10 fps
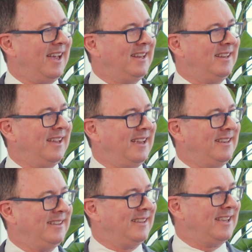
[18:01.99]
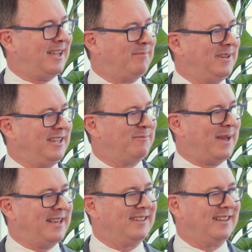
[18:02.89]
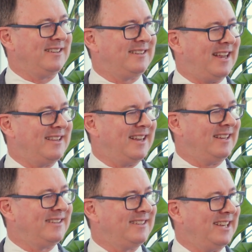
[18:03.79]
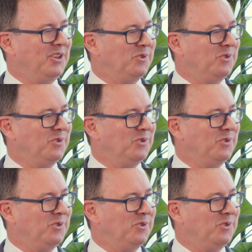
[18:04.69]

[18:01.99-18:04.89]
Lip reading: And the company have basically sat down and said,